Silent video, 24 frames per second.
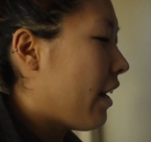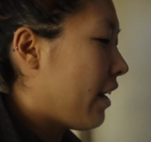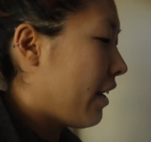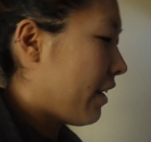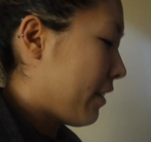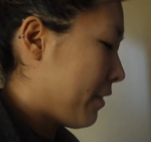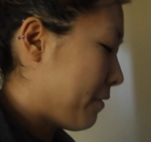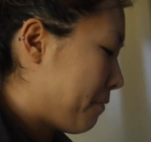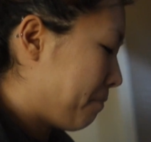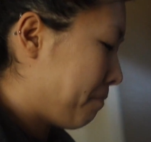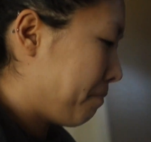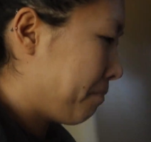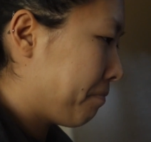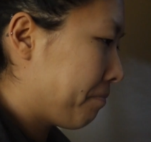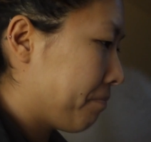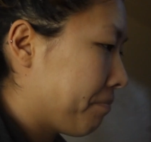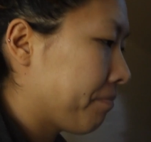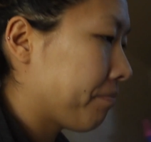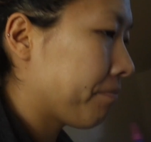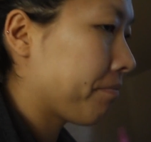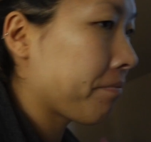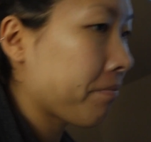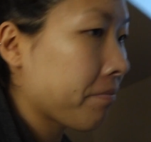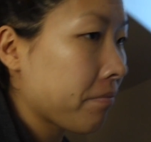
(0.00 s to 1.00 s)
Um,
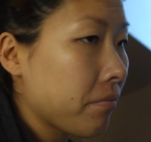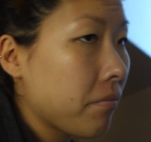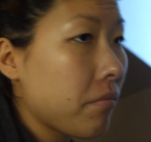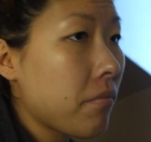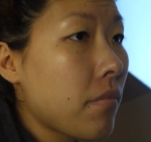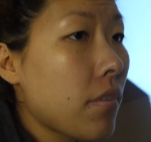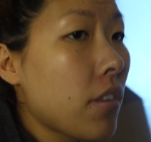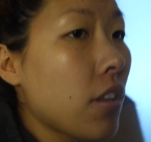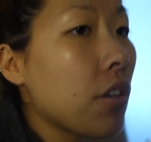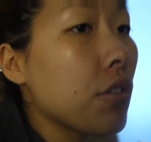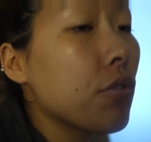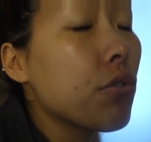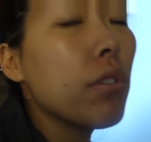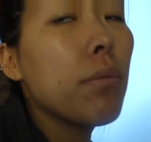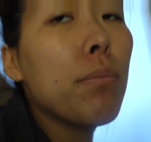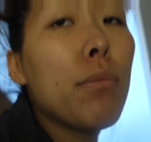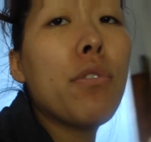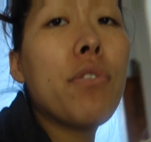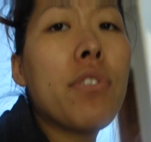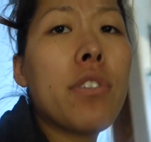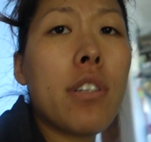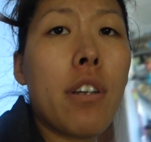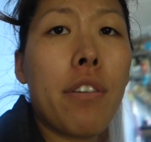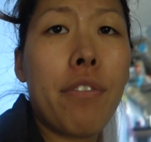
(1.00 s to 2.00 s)
so we
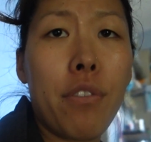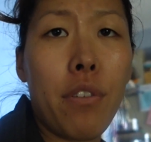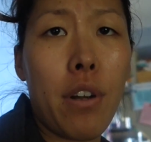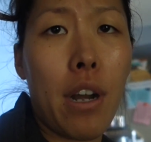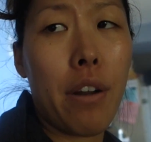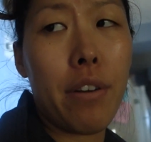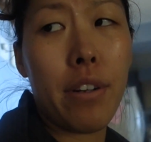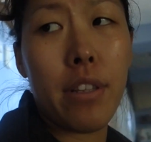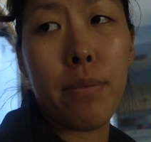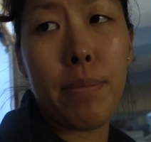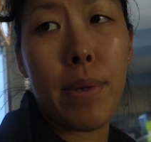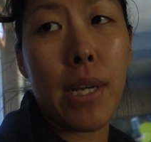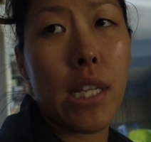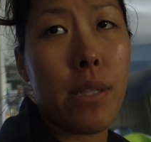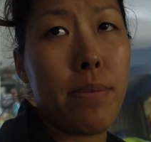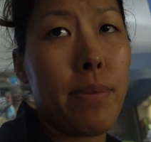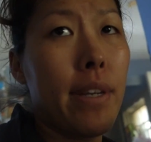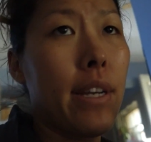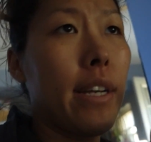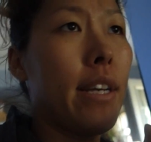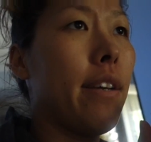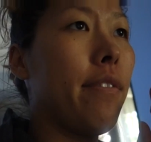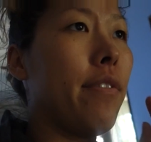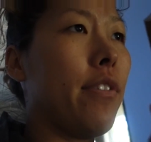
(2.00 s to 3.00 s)
move stuff around in the
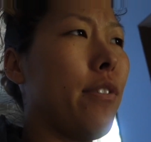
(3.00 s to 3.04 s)
basement.